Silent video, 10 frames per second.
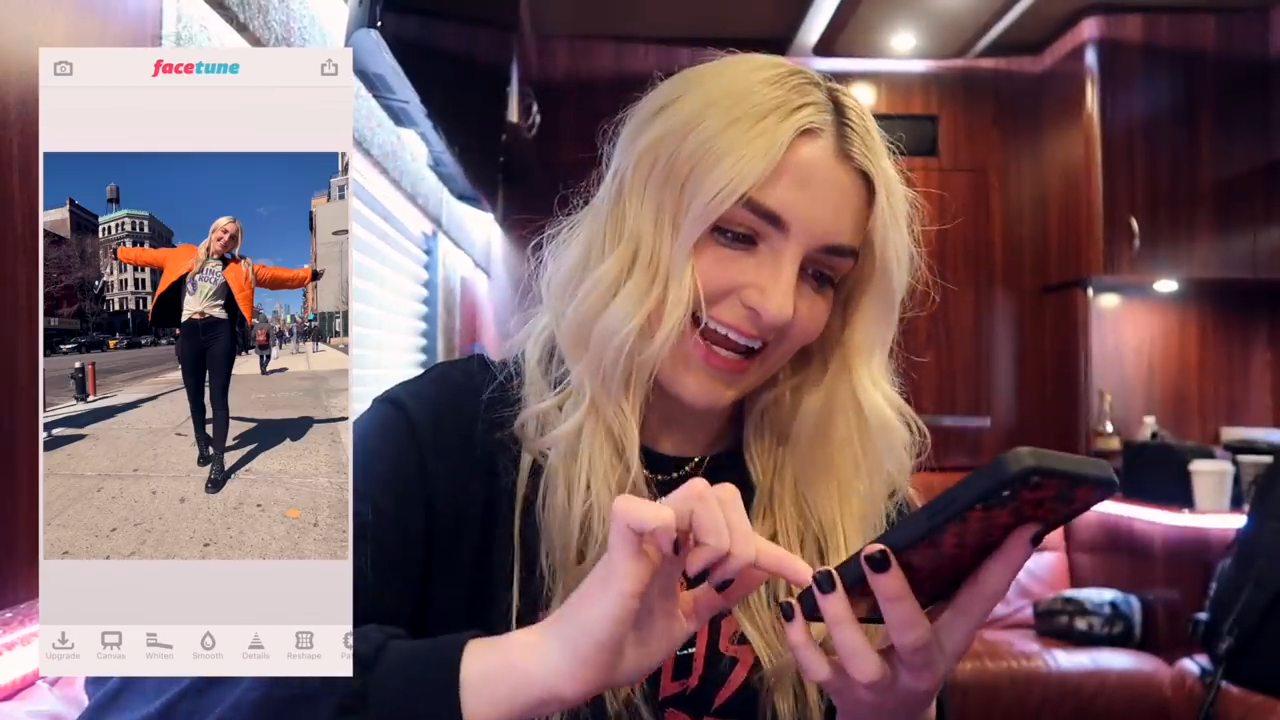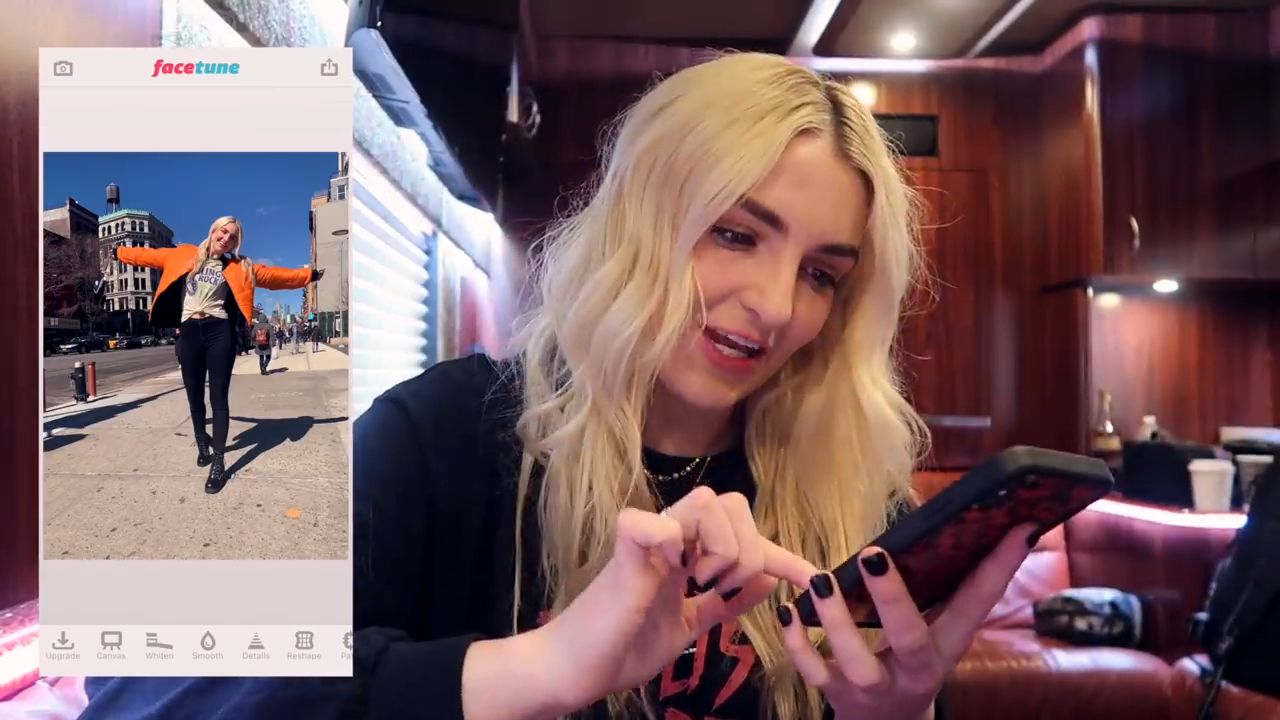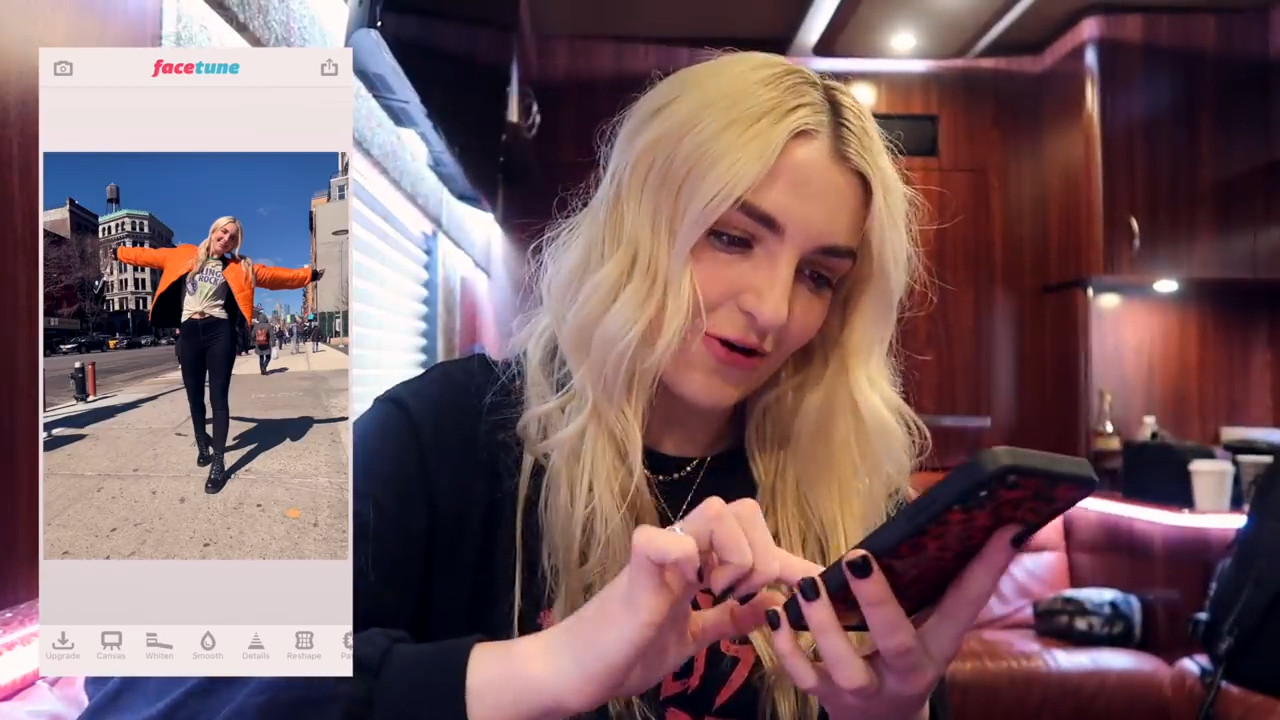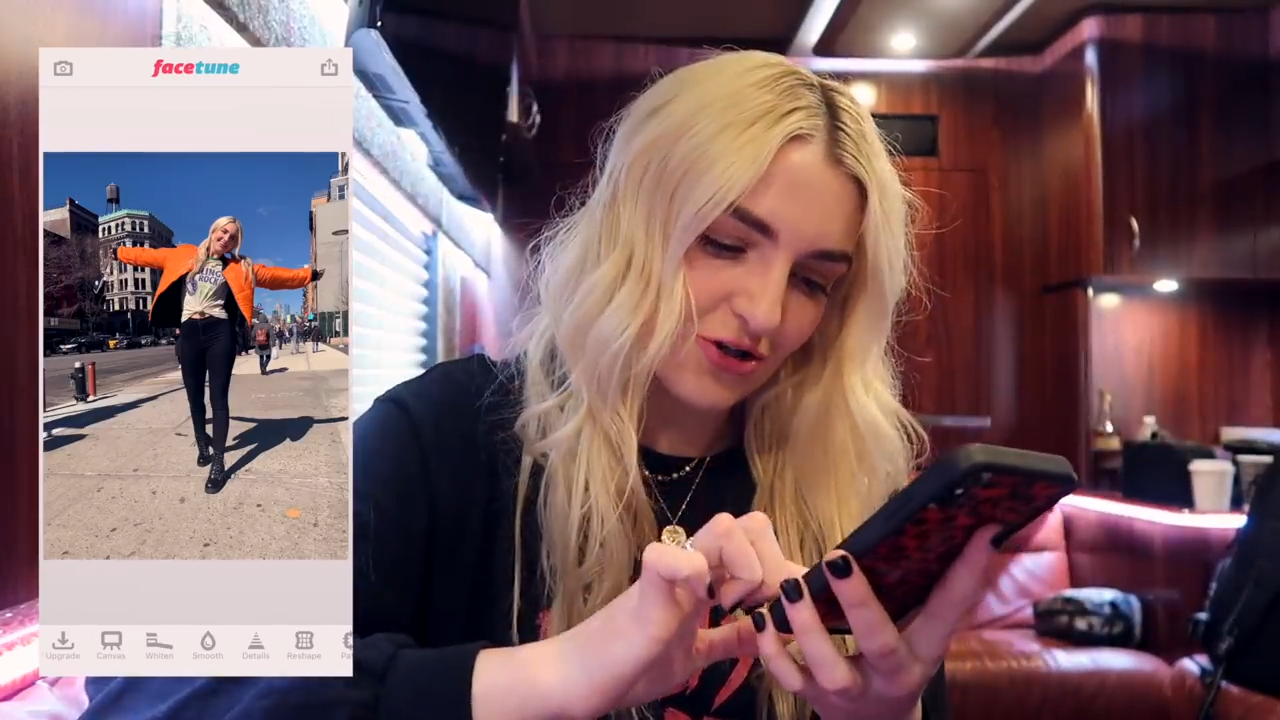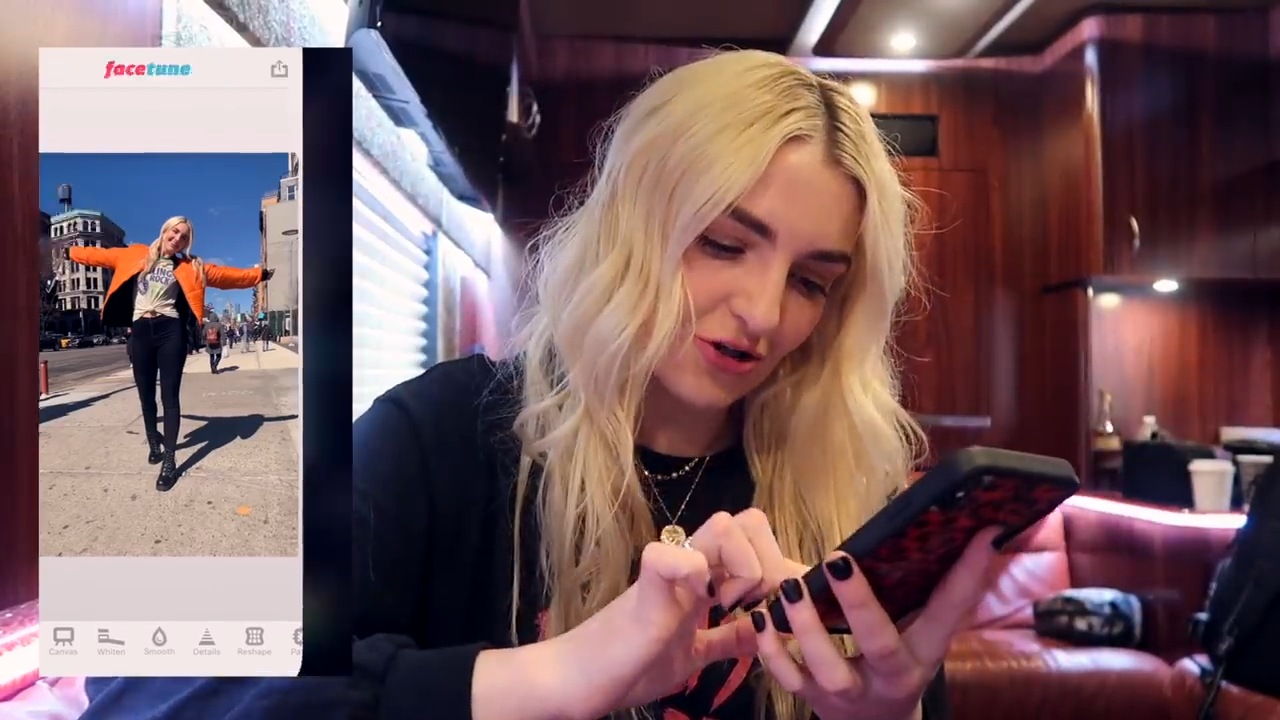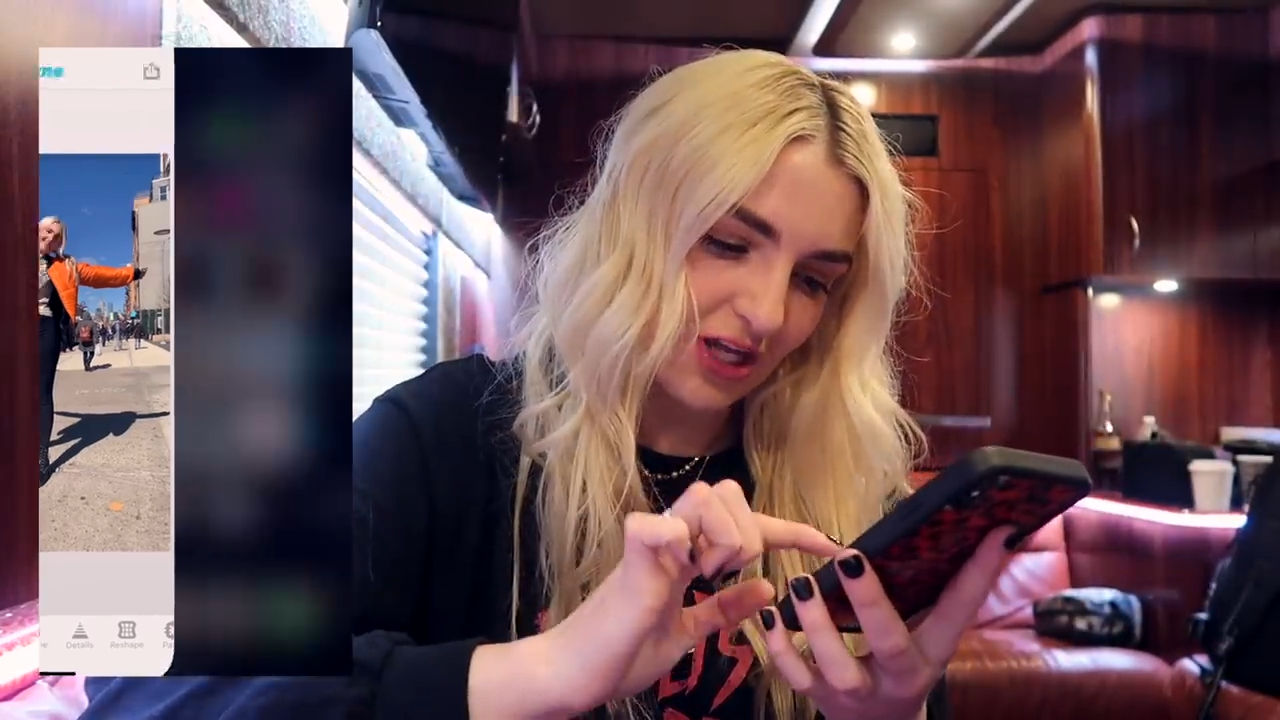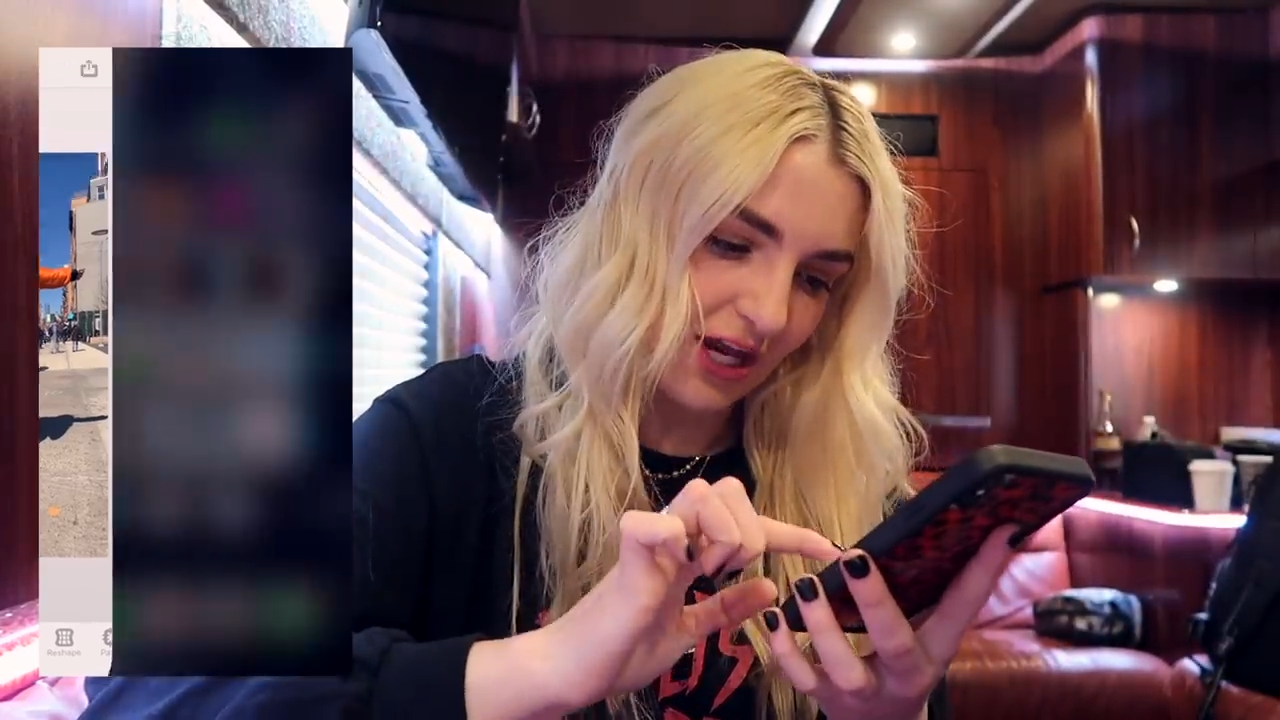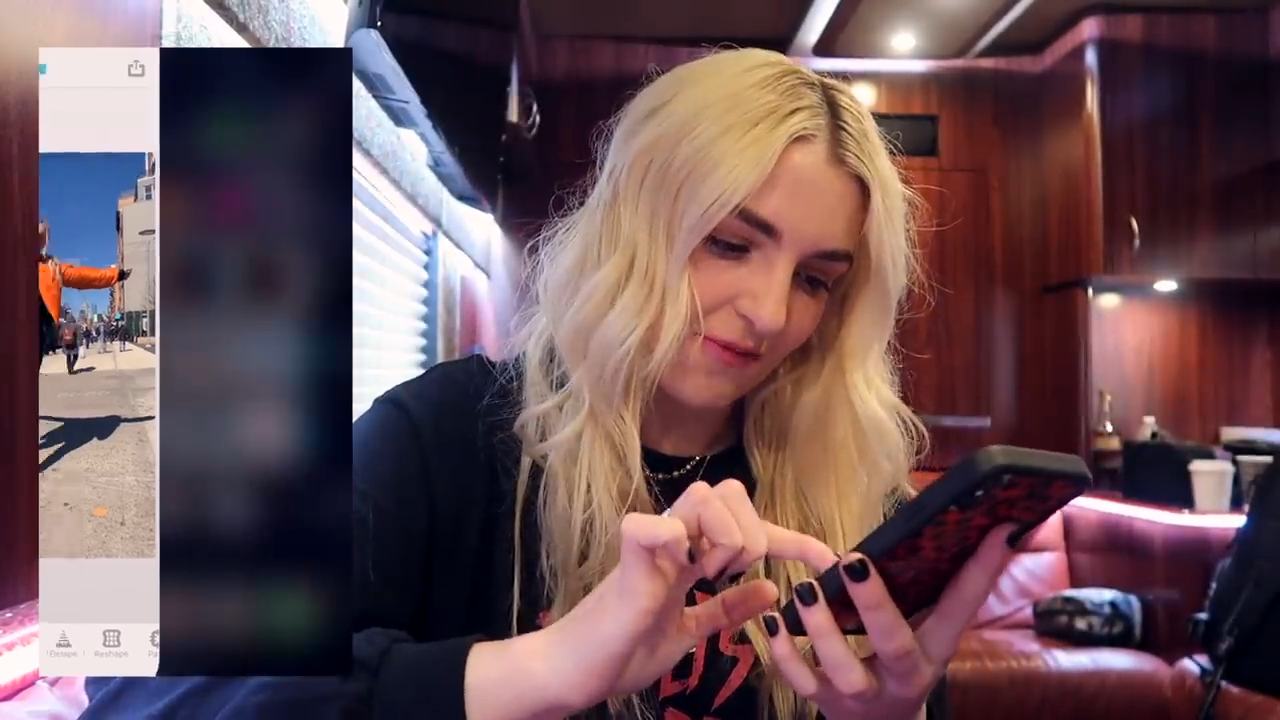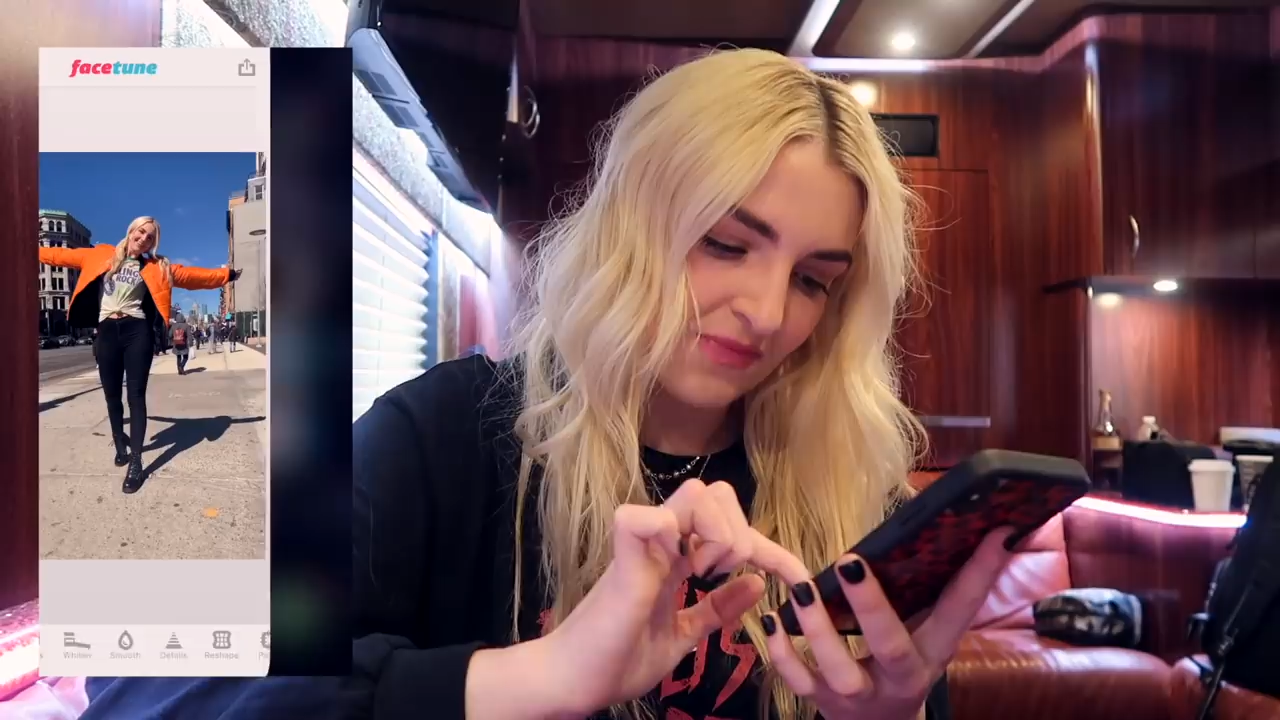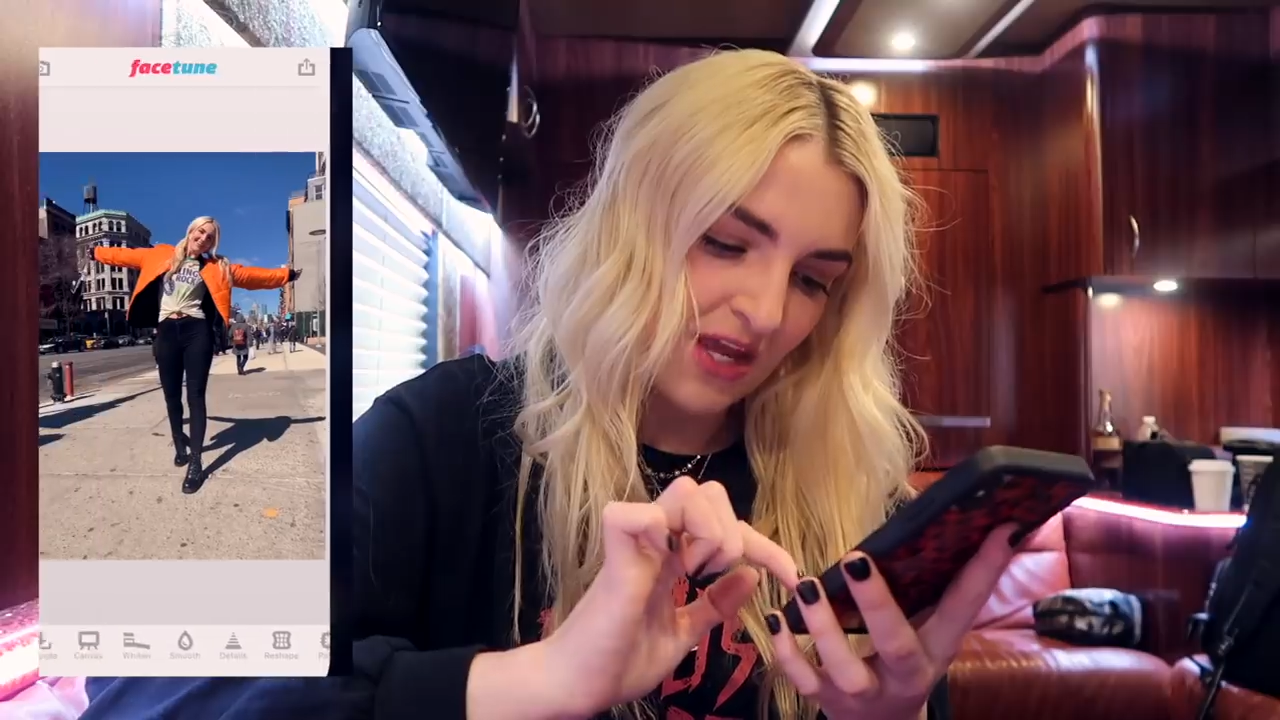usually